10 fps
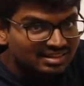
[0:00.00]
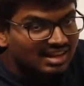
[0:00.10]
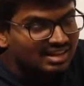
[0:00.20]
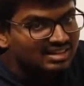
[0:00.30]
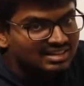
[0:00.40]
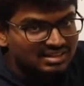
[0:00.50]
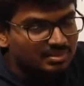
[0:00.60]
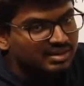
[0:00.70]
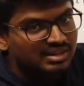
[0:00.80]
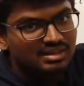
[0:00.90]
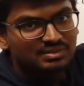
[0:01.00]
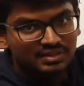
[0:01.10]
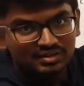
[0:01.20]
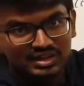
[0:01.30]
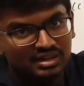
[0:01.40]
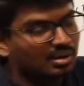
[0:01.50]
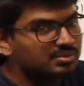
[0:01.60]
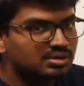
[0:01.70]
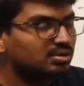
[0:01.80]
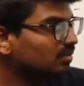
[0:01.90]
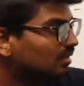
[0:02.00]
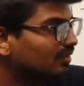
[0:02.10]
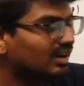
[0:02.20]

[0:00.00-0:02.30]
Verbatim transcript: is completely different when it comes to